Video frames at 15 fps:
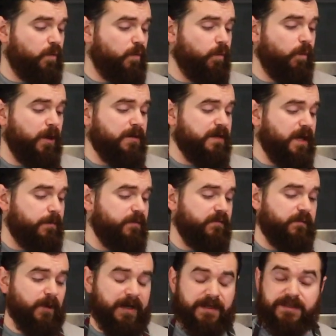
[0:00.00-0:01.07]
one cup
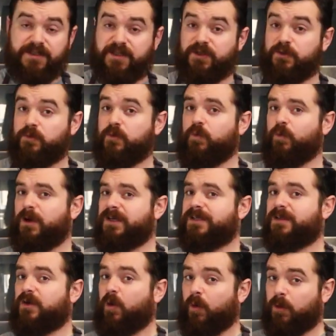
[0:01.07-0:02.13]
of rice to one
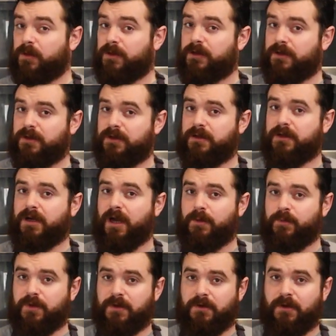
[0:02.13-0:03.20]
and a quarter
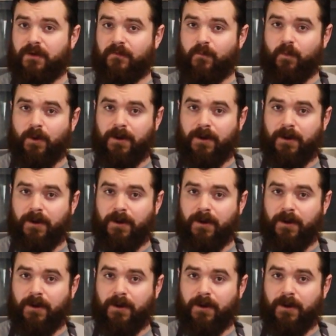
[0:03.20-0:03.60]
cup of